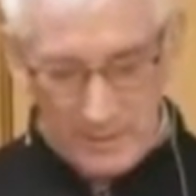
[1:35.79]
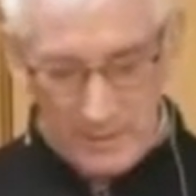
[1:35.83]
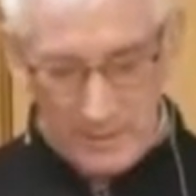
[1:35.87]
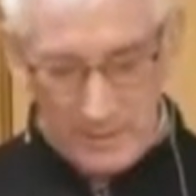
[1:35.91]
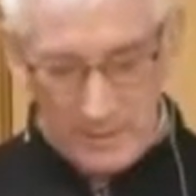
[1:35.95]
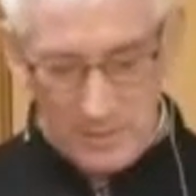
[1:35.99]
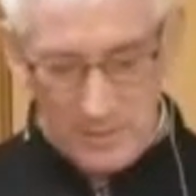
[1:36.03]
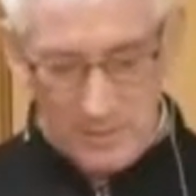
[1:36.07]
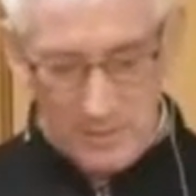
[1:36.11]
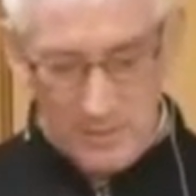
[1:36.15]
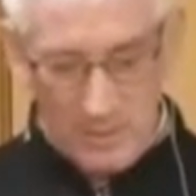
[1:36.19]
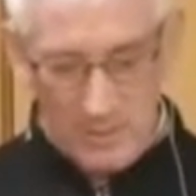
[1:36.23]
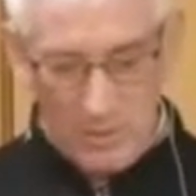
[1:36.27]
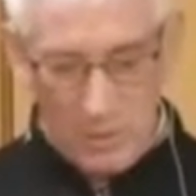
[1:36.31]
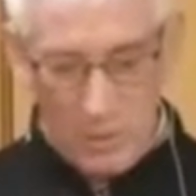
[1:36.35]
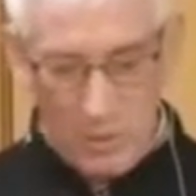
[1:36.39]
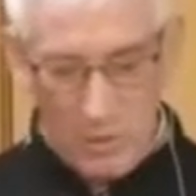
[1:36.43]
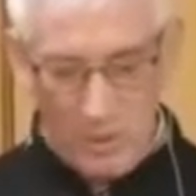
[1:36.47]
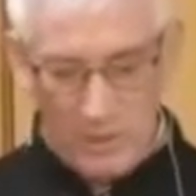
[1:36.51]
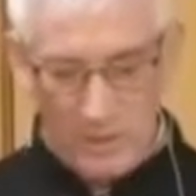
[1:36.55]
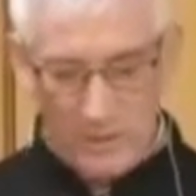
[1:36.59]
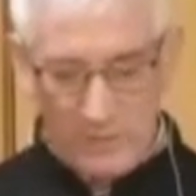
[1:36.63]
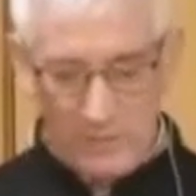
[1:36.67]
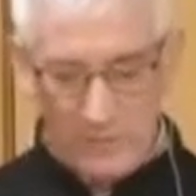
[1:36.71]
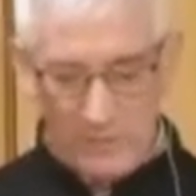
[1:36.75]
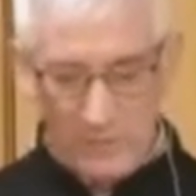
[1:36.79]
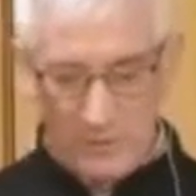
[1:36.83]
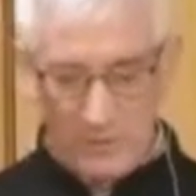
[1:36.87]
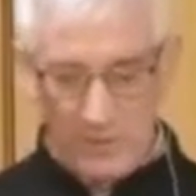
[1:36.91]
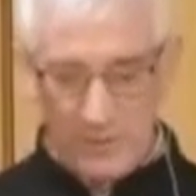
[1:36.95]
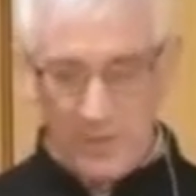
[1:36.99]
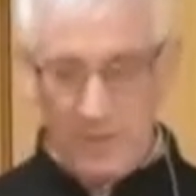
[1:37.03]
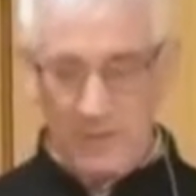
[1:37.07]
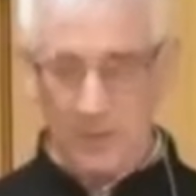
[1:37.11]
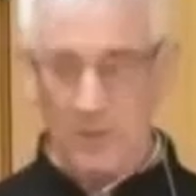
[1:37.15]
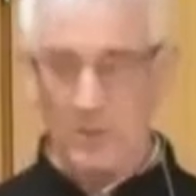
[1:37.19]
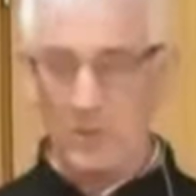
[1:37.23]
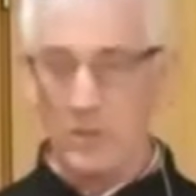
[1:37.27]
It's been a wonderful
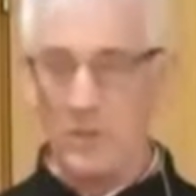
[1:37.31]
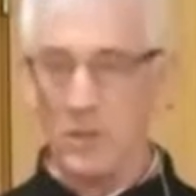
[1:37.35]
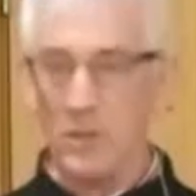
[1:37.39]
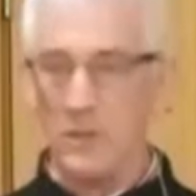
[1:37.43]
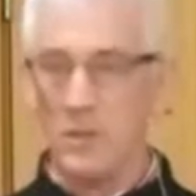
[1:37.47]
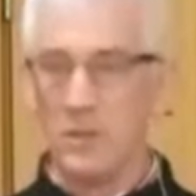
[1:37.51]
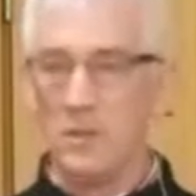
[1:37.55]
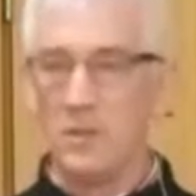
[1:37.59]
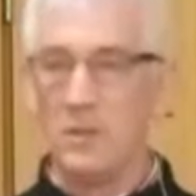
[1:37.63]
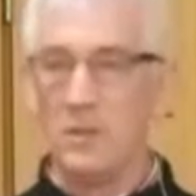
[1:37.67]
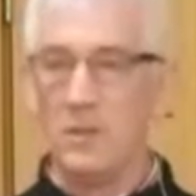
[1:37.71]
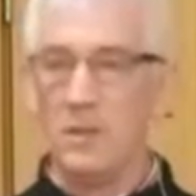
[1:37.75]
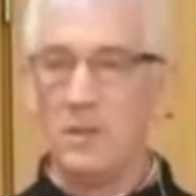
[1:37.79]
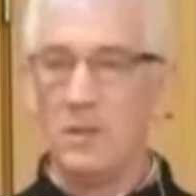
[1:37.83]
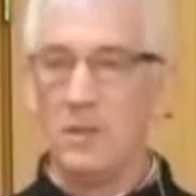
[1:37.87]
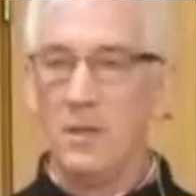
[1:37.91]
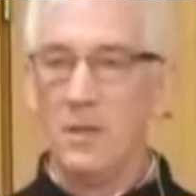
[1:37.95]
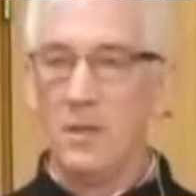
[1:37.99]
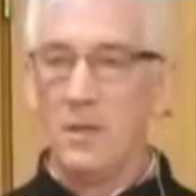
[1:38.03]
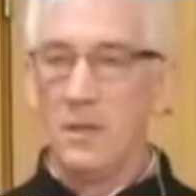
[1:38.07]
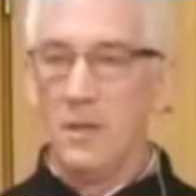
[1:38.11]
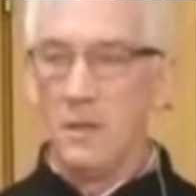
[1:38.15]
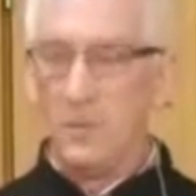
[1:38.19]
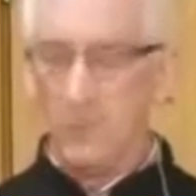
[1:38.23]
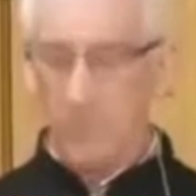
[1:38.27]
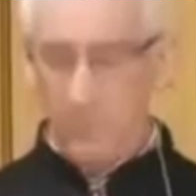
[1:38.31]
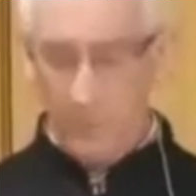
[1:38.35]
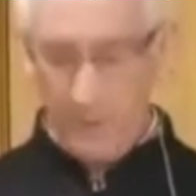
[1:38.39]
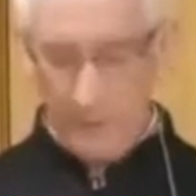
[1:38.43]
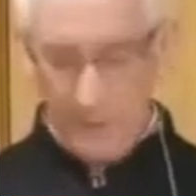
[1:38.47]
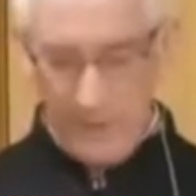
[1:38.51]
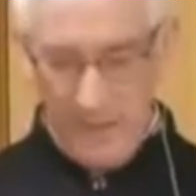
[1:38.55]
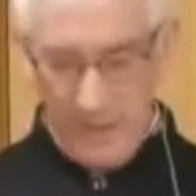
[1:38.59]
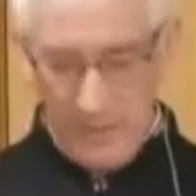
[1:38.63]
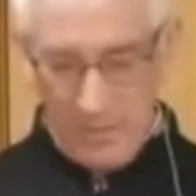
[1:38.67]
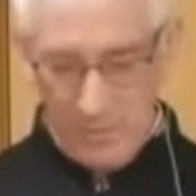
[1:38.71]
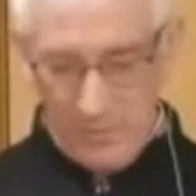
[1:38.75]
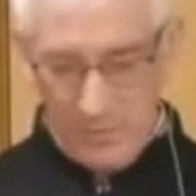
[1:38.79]
thing to do for
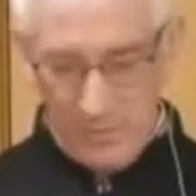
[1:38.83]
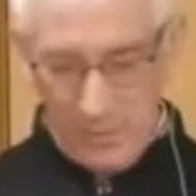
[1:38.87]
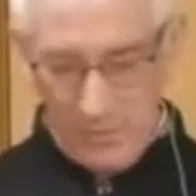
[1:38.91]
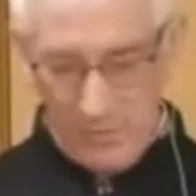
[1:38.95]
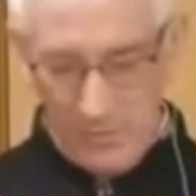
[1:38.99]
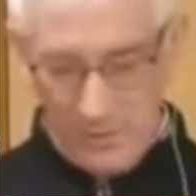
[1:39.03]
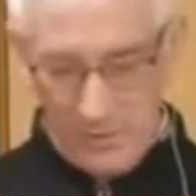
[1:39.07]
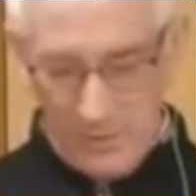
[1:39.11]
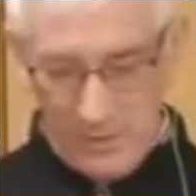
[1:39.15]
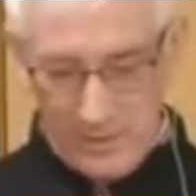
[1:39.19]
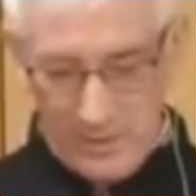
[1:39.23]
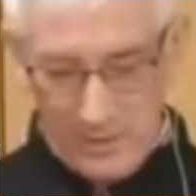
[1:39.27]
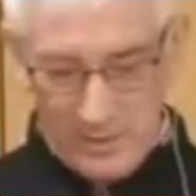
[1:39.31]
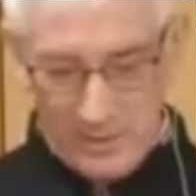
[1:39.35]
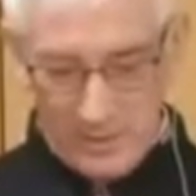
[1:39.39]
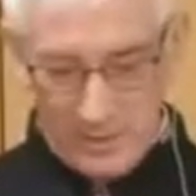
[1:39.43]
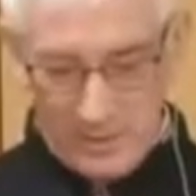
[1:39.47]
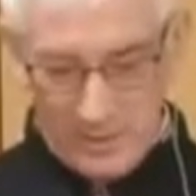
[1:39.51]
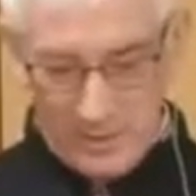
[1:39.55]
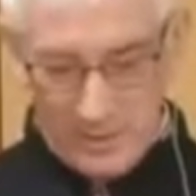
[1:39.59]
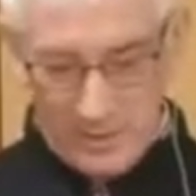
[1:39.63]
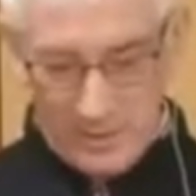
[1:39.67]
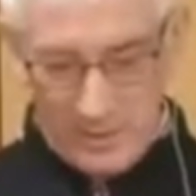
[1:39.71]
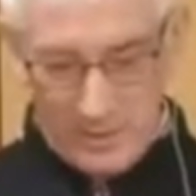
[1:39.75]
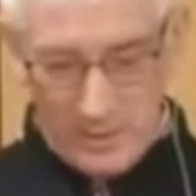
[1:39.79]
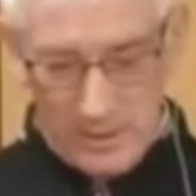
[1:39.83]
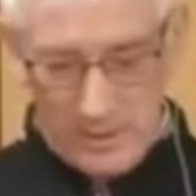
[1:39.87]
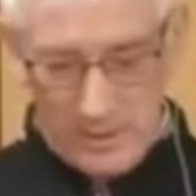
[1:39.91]
a number of reasons.